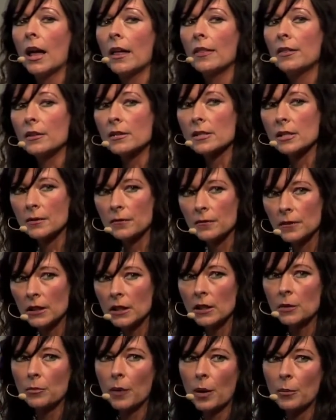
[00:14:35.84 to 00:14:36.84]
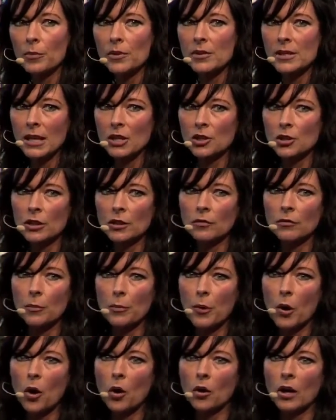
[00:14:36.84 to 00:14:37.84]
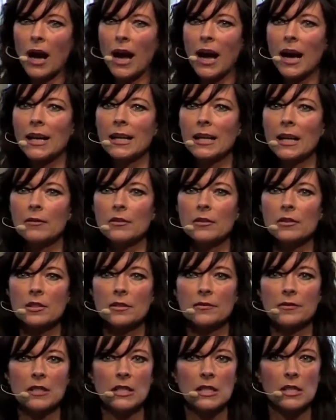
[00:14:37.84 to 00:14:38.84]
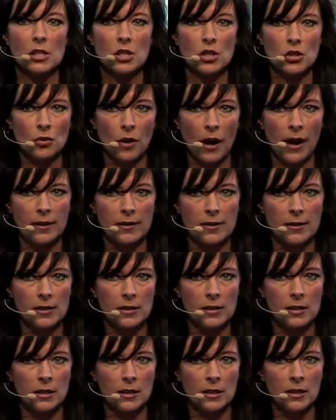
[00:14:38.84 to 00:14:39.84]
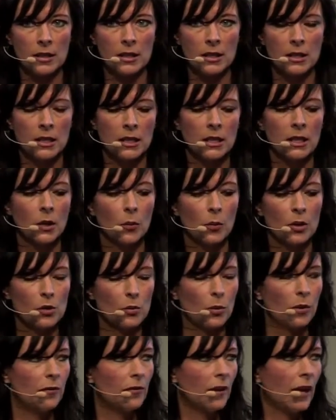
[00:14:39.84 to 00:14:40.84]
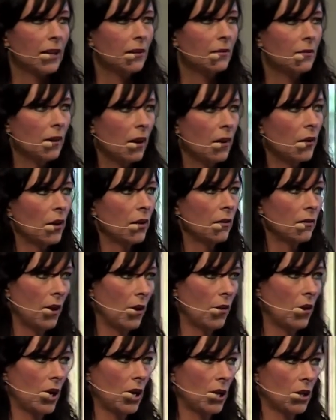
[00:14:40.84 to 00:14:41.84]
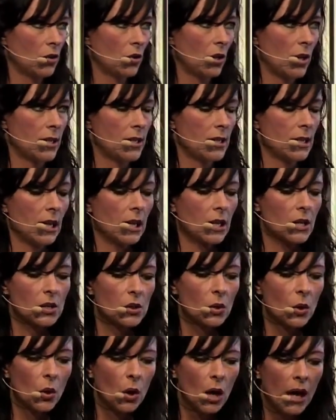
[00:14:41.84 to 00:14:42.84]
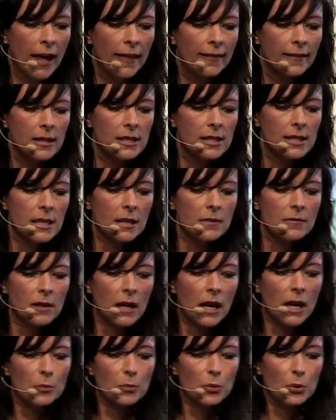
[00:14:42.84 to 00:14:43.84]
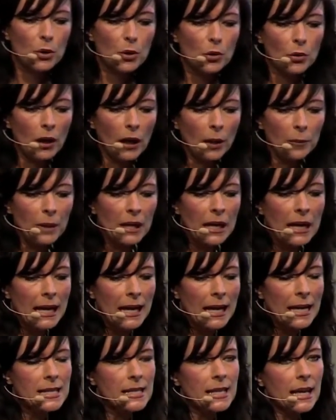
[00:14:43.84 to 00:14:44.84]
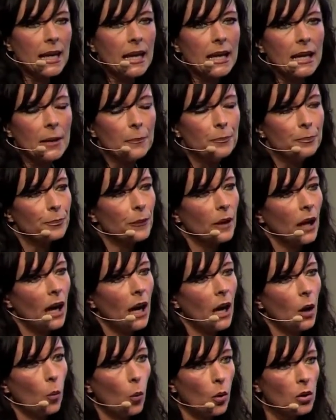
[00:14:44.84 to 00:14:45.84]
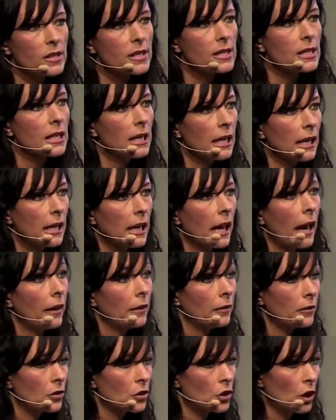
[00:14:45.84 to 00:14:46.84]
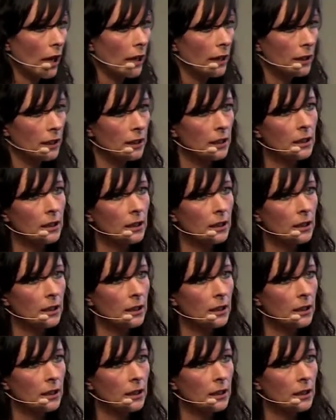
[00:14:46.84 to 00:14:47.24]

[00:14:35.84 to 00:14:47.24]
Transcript: the civilian members actually report high levels of distress, which we find very, very interesting. So this Safeguard Program is a once-a-year health check.